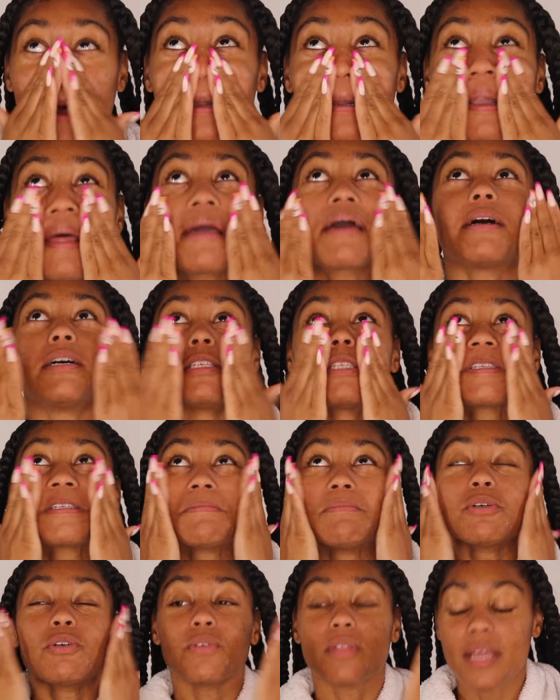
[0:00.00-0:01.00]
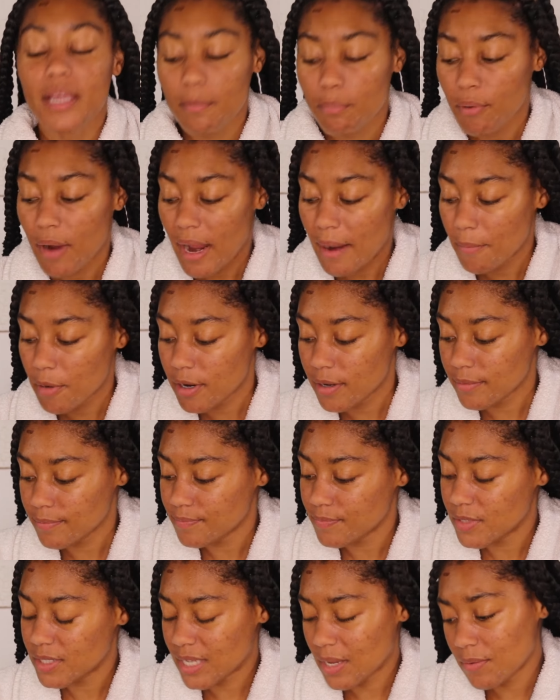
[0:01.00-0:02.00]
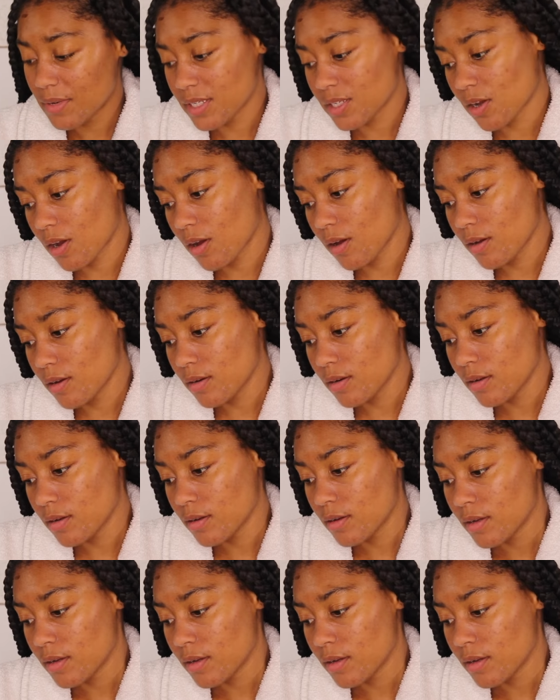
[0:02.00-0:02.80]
like a smoothing primer. Is that what it's called?